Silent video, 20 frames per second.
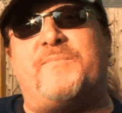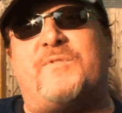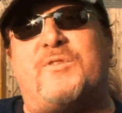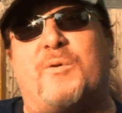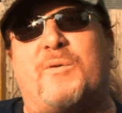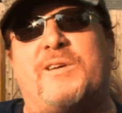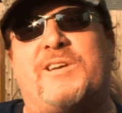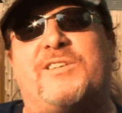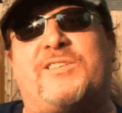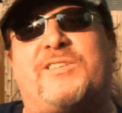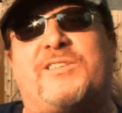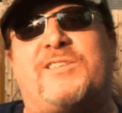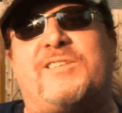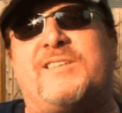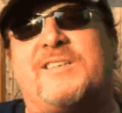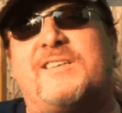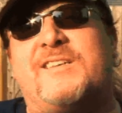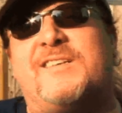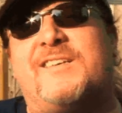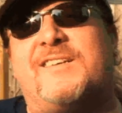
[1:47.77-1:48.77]
So we just,
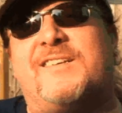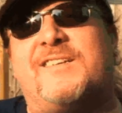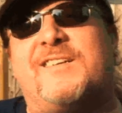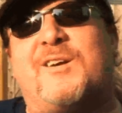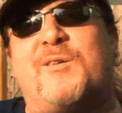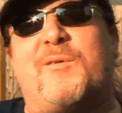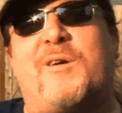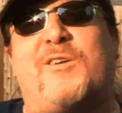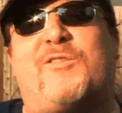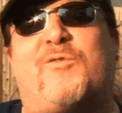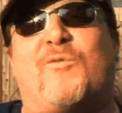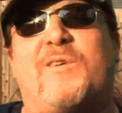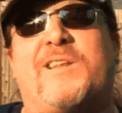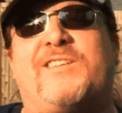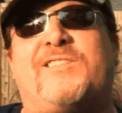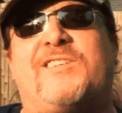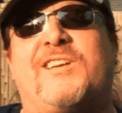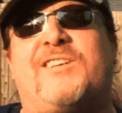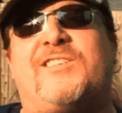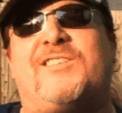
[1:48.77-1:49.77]
we are
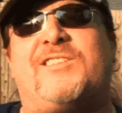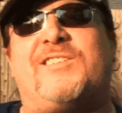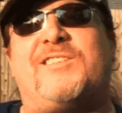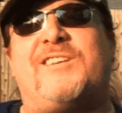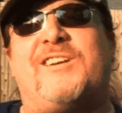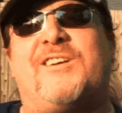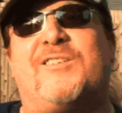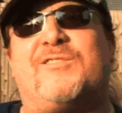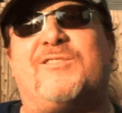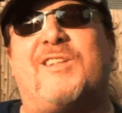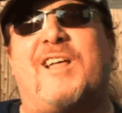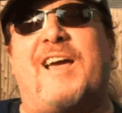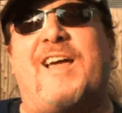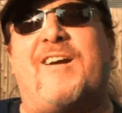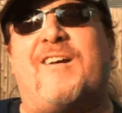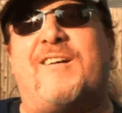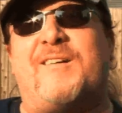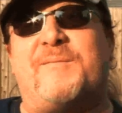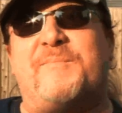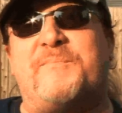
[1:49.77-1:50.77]
26 years
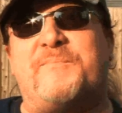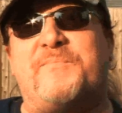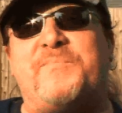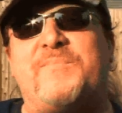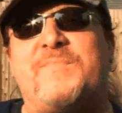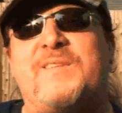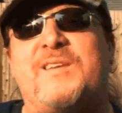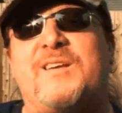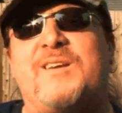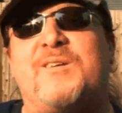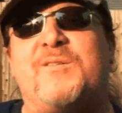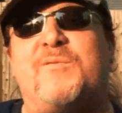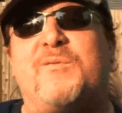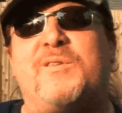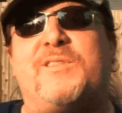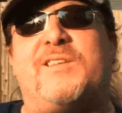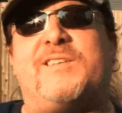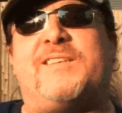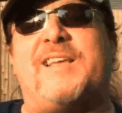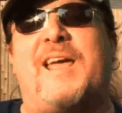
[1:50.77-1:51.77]
later
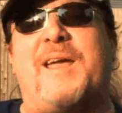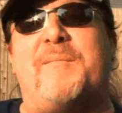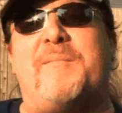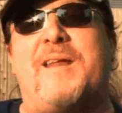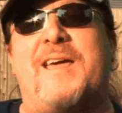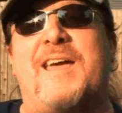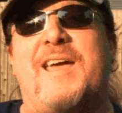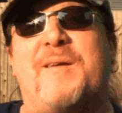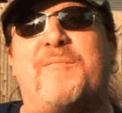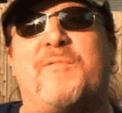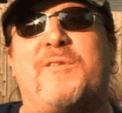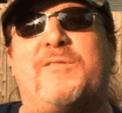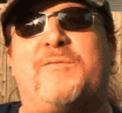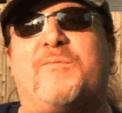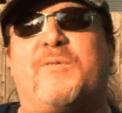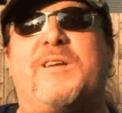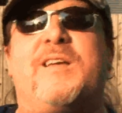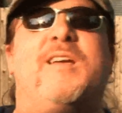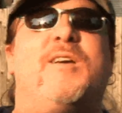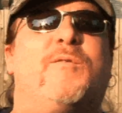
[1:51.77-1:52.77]
with the same name. We,
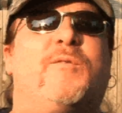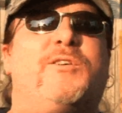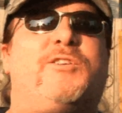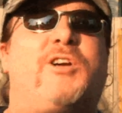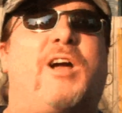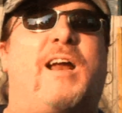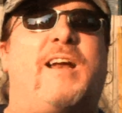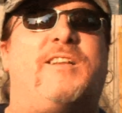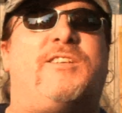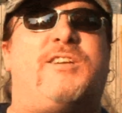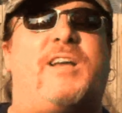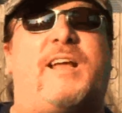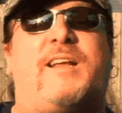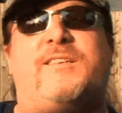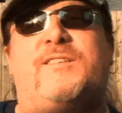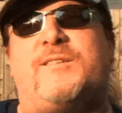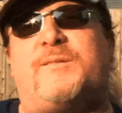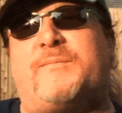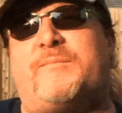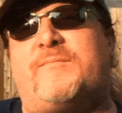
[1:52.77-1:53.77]
we, we tried to
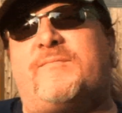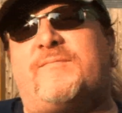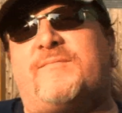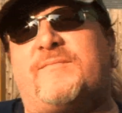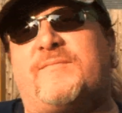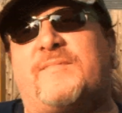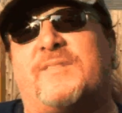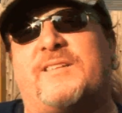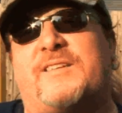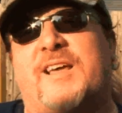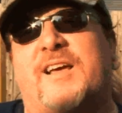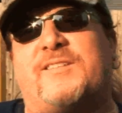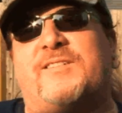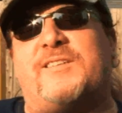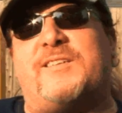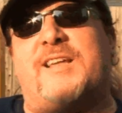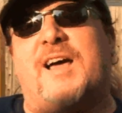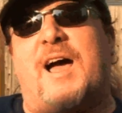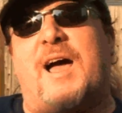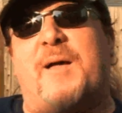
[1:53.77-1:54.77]
change it a
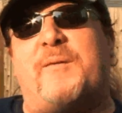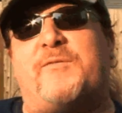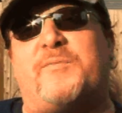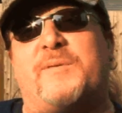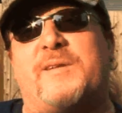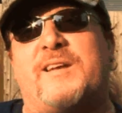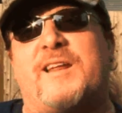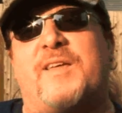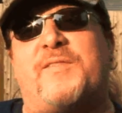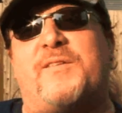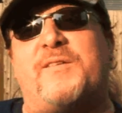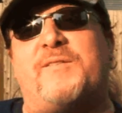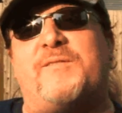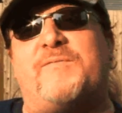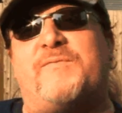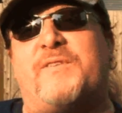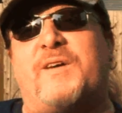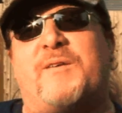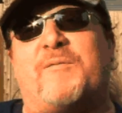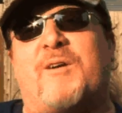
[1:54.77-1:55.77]
dozen times, but nothing
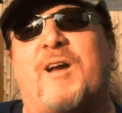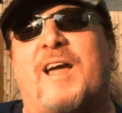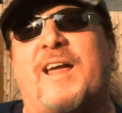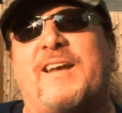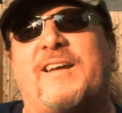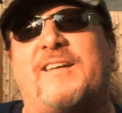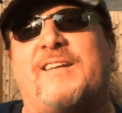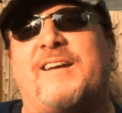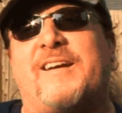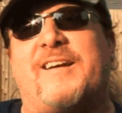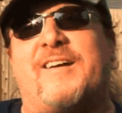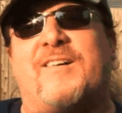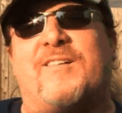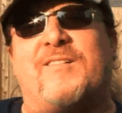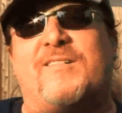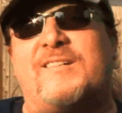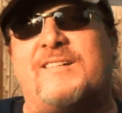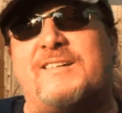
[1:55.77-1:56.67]
fit right, you know.